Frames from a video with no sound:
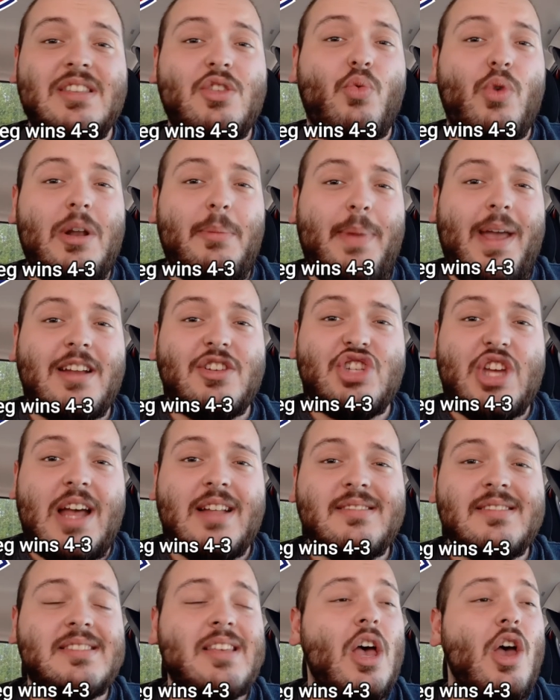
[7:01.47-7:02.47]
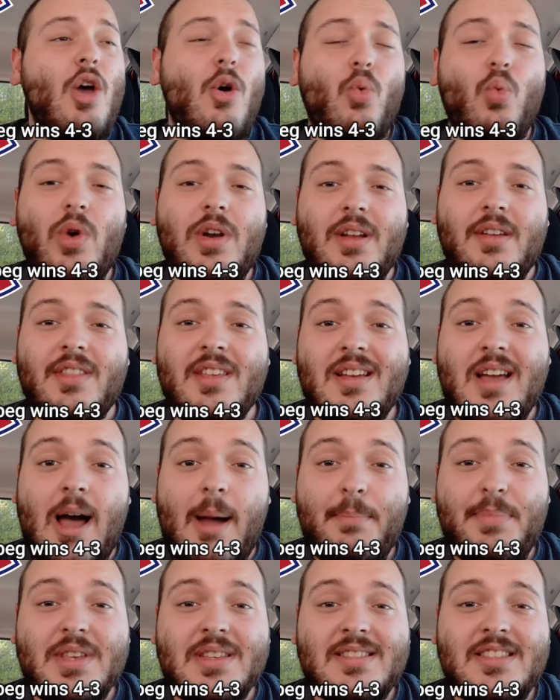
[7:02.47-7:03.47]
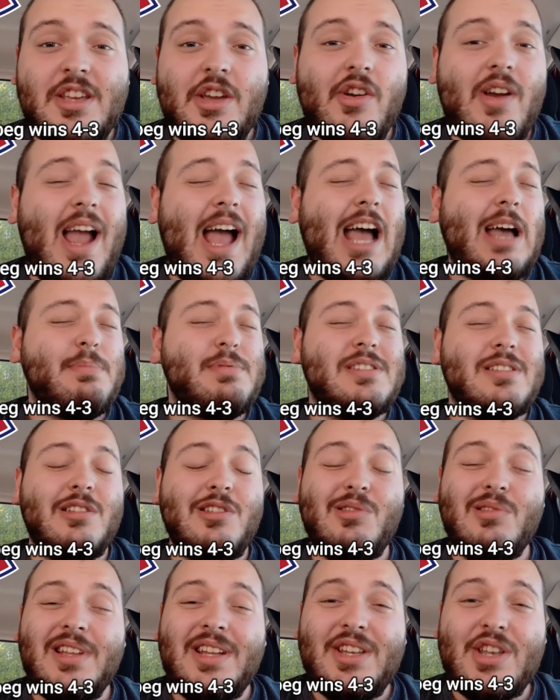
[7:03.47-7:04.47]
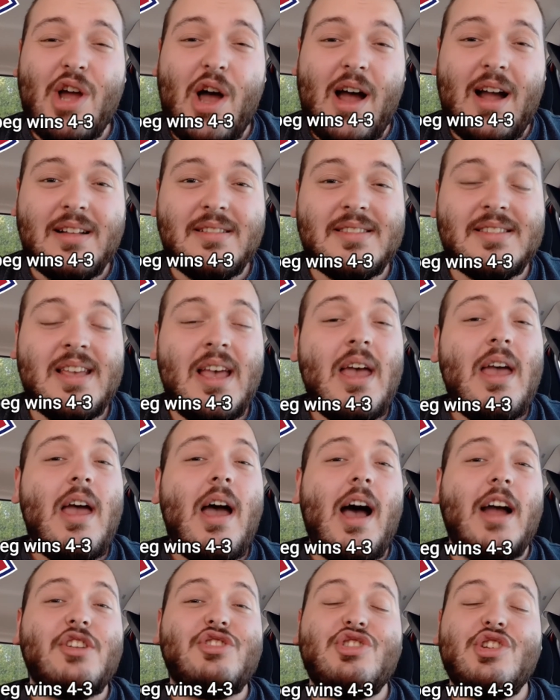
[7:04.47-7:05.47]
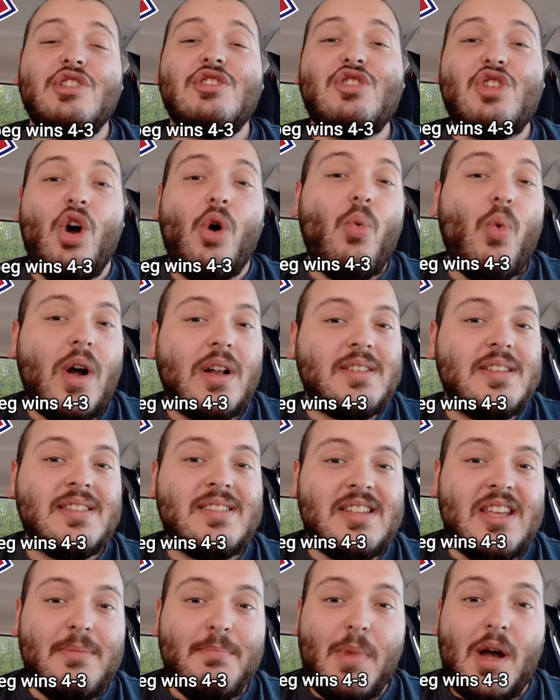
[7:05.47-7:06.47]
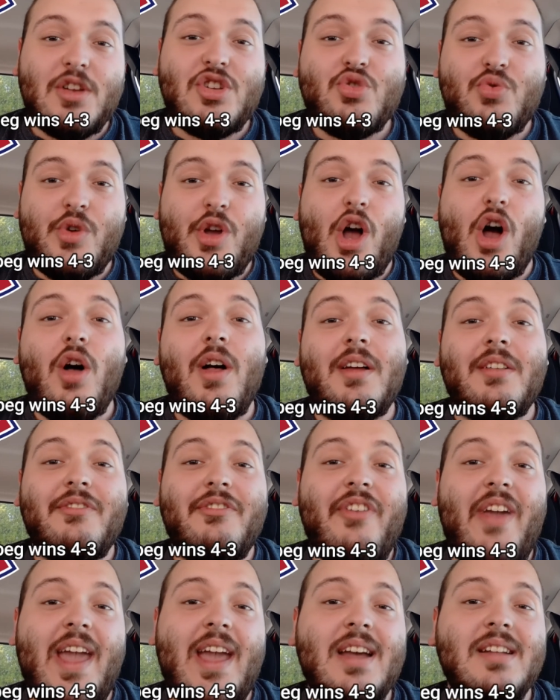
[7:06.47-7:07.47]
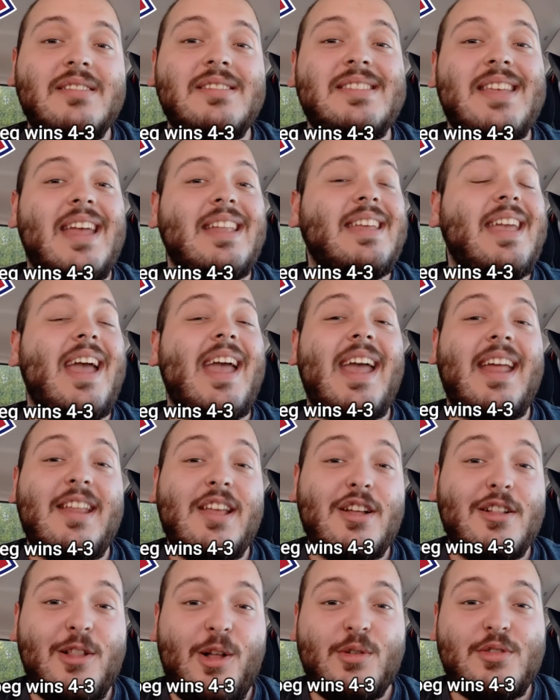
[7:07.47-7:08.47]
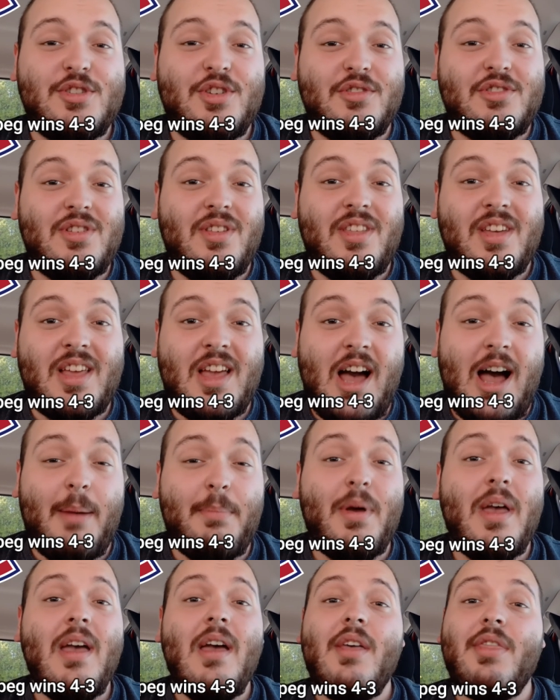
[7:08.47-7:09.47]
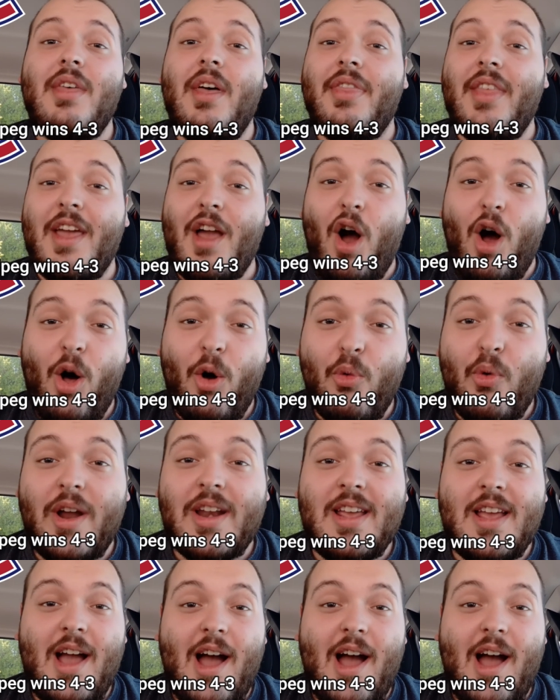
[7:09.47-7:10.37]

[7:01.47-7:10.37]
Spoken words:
the Winnipeg Jets winning the Cup this year? Absolutely not. I just don't want to see Montreal advance and get any closer to the Cup than they already